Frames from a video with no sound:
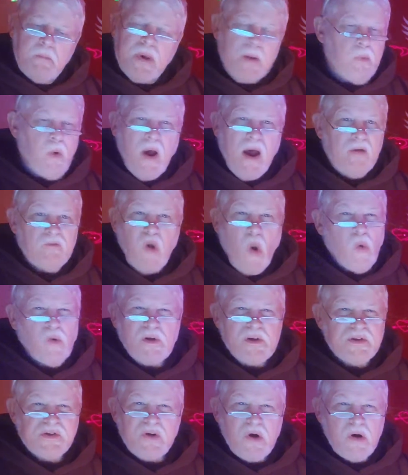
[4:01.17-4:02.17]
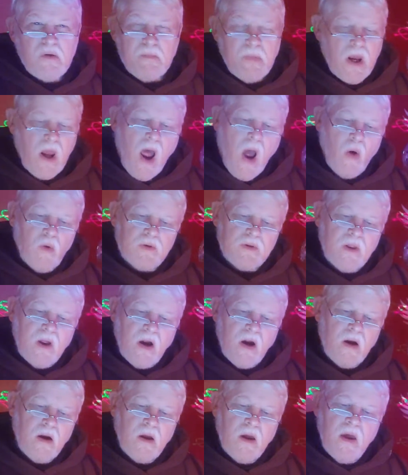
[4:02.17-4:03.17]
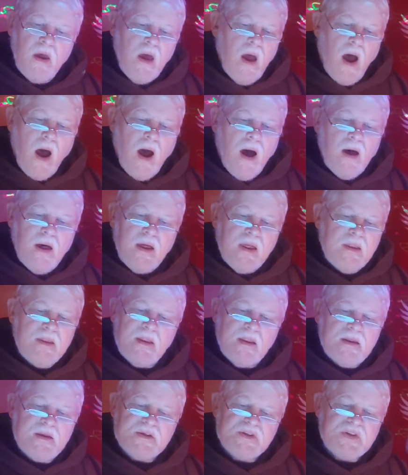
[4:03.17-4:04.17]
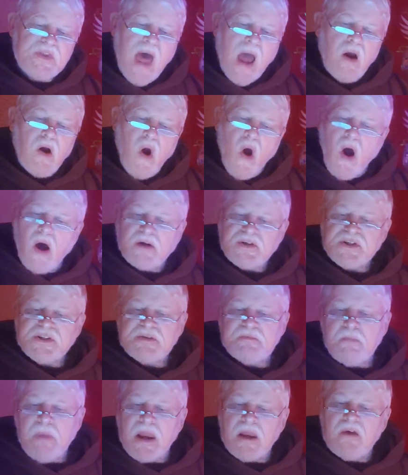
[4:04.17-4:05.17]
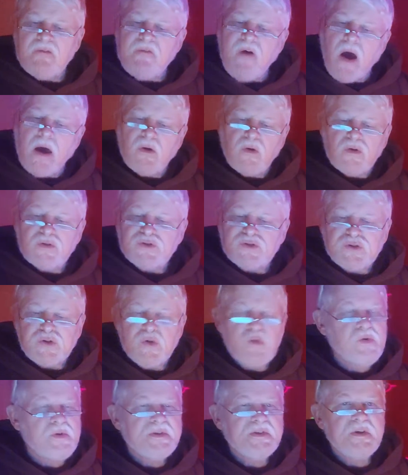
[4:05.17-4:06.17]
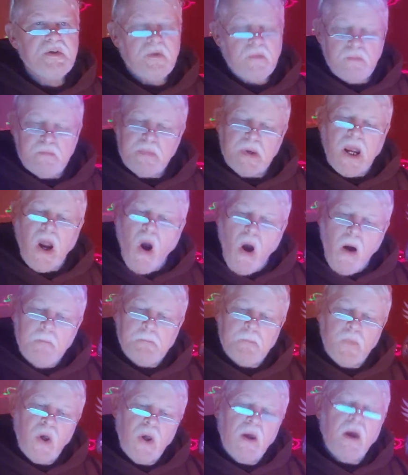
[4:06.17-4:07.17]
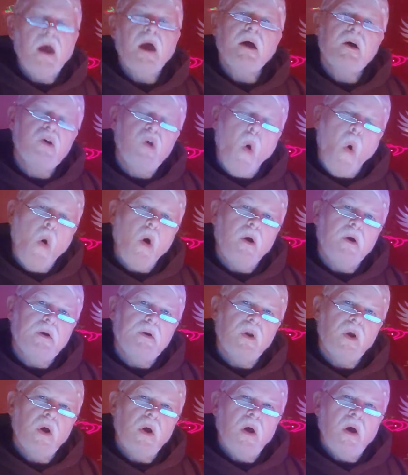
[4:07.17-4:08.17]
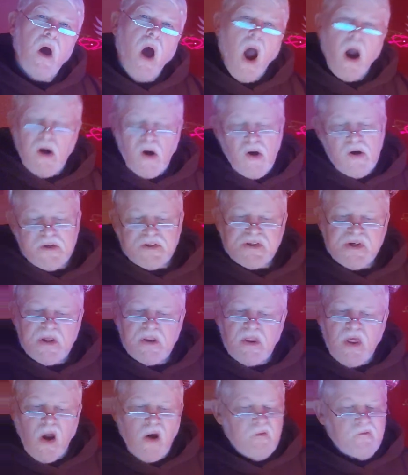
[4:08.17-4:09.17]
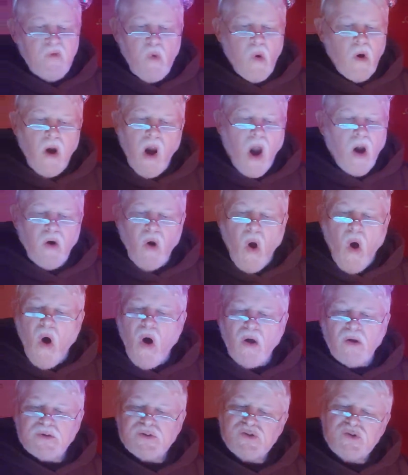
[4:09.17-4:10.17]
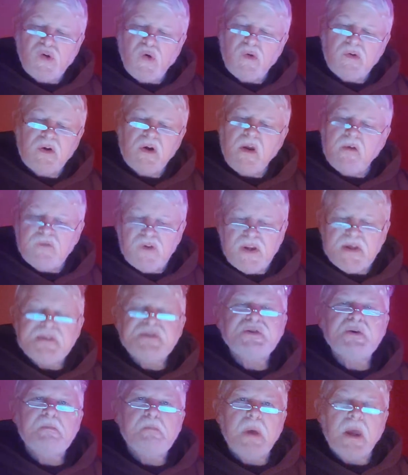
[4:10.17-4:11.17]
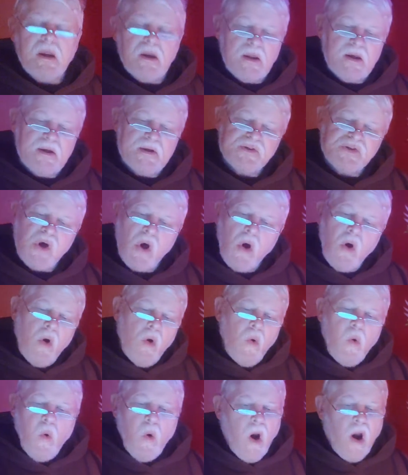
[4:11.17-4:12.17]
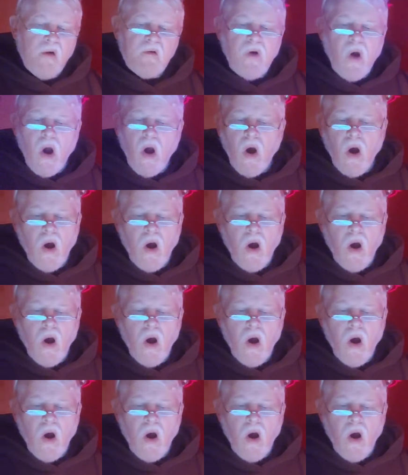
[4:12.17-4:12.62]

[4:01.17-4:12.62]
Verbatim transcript: people have no discernment out there. Uh, and this, that causes many vital truths to become ignored. Accursed, therefore, are all children of disobedience who are